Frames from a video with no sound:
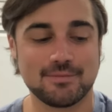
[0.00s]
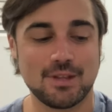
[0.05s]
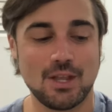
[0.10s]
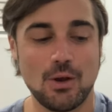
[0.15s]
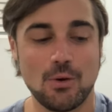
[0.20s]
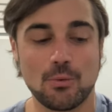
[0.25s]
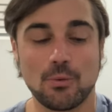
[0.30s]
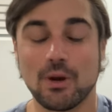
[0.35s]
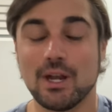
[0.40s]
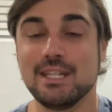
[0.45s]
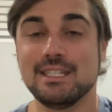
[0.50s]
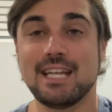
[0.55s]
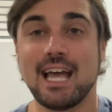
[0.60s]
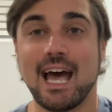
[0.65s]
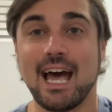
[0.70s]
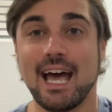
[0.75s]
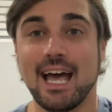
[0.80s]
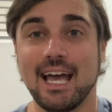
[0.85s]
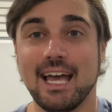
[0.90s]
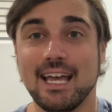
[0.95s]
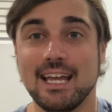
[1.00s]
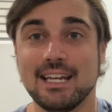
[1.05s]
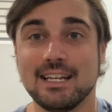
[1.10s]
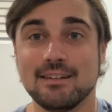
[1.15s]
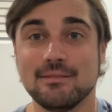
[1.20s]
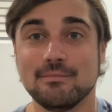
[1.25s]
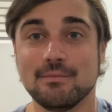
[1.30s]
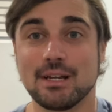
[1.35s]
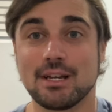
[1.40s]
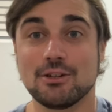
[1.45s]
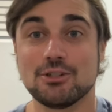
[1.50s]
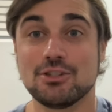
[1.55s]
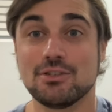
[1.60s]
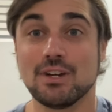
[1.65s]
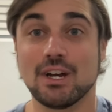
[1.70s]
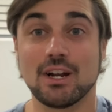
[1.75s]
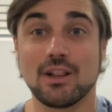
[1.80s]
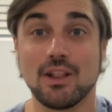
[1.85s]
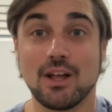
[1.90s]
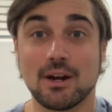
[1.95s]
retie, and because you
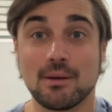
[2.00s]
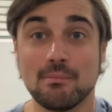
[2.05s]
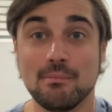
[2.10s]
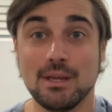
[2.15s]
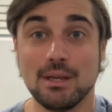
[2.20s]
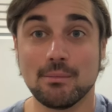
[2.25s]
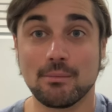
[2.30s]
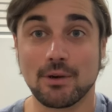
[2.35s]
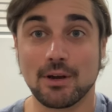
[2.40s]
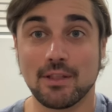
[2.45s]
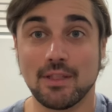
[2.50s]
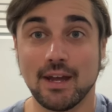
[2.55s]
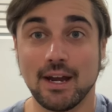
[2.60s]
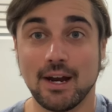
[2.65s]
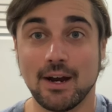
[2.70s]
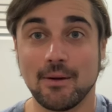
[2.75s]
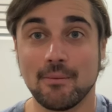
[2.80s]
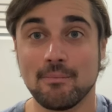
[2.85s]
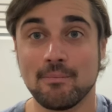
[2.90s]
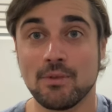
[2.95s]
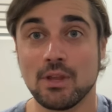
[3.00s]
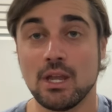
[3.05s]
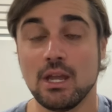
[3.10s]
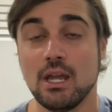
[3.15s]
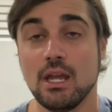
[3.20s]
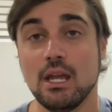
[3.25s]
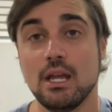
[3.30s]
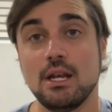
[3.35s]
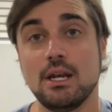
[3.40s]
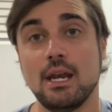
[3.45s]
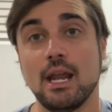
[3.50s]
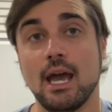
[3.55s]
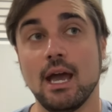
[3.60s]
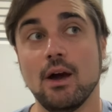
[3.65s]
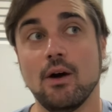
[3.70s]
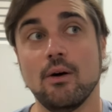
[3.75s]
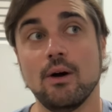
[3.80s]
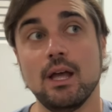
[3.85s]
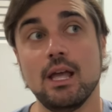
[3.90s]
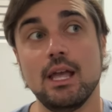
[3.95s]
got a lot of memory there.
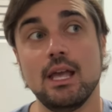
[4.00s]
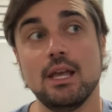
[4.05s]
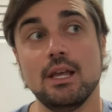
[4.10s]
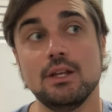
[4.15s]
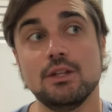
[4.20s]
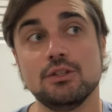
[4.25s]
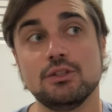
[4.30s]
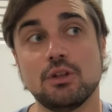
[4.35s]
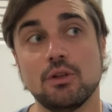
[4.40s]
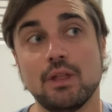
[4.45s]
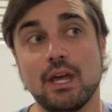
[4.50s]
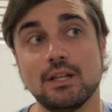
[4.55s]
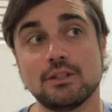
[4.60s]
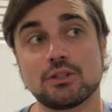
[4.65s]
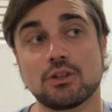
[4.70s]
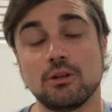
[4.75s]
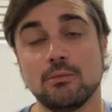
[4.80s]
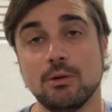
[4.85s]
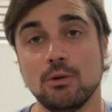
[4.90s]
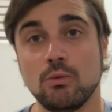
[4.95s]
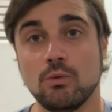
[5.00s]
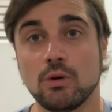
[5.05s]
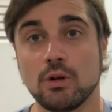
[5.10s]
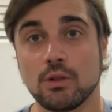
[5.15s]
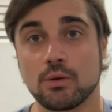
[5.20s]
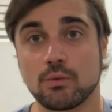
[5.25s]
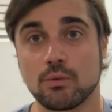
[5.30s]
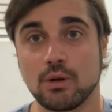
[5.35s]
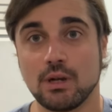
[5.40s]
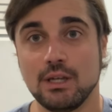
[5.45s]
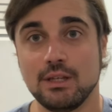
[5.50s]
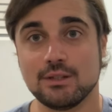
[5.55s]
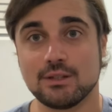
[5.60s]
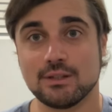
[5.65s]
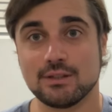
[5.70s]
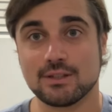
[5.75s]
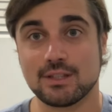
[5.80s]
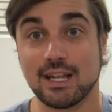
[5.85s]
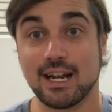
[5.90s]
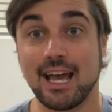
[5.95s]
Now, so that's going to be one of the
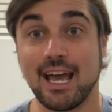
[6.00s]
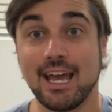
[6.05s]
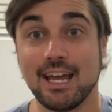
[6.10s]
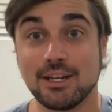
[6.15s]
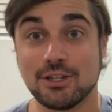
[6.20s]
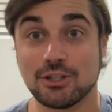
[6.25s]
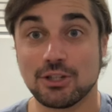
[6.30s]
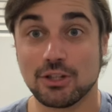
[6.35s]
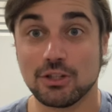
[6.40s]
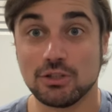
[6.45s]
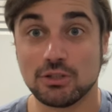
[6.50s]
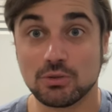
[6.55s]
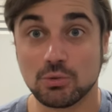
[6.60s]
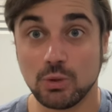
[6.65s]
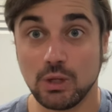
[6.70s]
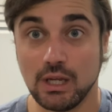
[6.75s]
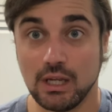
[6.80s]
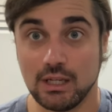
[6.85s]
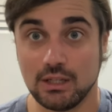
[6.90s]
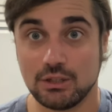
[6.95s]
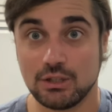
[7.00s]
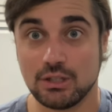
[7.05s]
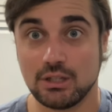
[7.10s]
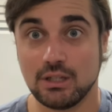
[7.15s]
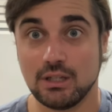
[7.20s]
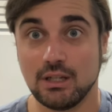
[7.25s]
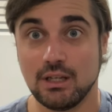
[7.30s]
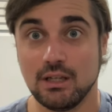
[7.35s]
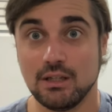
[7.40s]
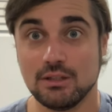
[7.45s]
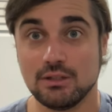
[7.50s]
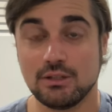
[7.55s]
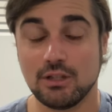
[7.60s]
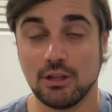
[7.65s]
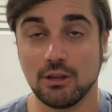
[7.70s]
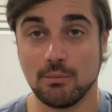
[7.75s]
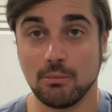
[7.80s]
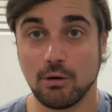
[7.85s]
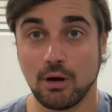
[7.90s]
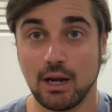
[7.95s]
reasons that I actually switched to
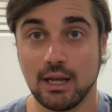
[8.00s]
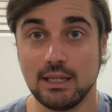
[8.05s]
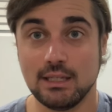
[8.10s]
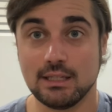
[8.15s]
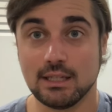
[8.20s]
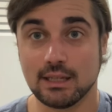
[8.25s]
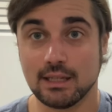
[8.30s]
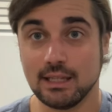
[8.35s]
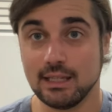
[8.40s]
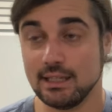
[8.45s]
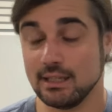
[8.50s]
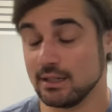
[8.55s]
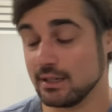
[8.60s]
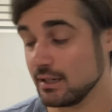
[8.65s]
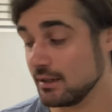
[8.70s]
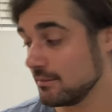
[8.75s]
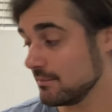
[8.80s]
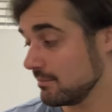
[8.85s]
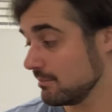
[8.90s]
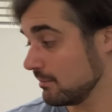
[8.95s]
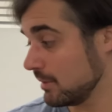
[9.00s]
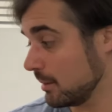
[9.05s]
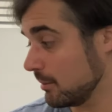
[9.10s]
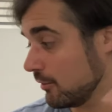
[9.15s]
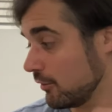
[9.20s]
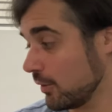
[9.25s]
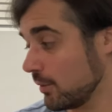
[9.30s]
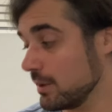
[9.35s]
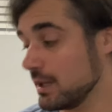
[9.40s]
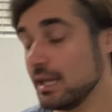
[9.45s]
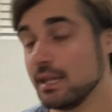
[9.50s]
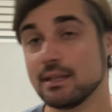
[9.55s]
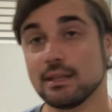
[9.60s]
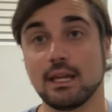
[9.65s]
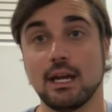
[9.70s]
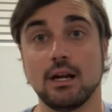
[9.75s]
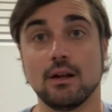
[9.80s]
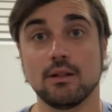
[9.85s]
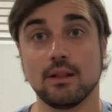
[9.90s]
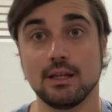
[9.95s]
the braid deleter. But before we get
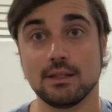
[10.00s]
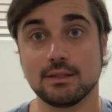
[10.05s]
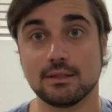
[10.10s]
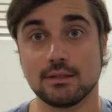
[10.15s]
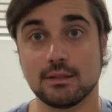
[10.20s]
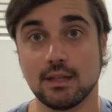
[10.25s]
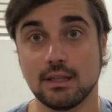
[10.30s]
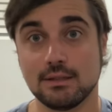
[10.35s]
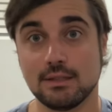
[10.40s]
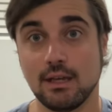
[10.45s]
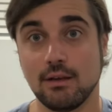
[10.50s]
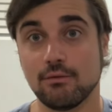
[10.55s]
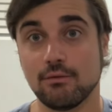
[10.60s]
there, let's hit